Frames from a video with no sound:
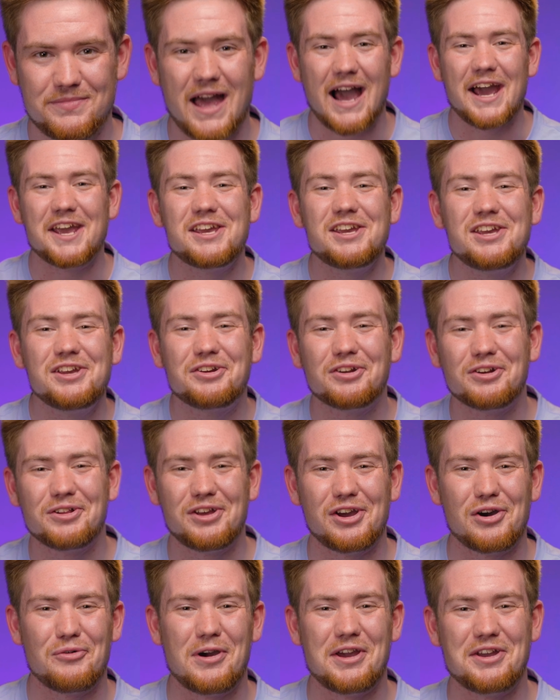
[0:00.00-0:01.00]
I
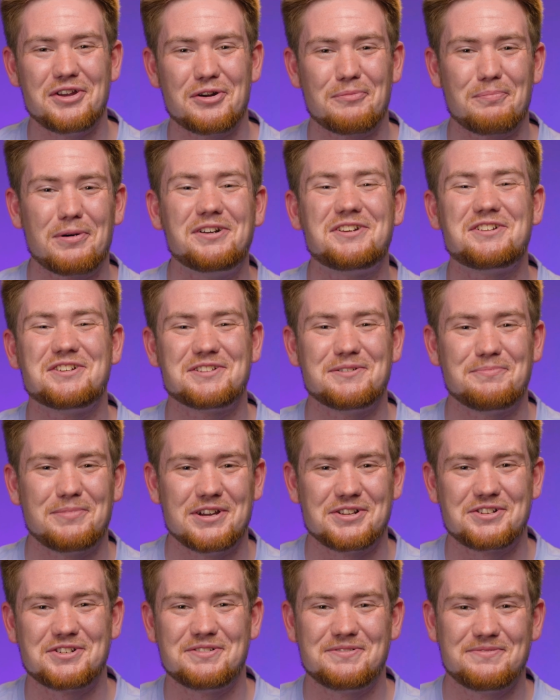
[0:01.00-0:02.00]
eagerly await your
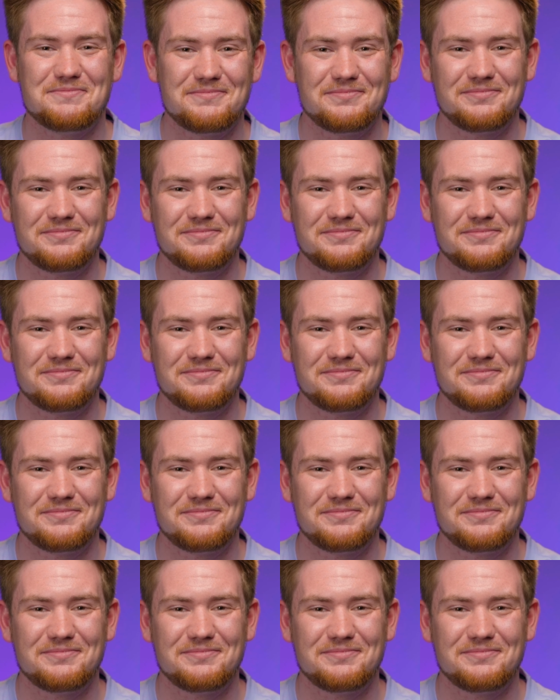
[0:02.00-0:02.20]
participation.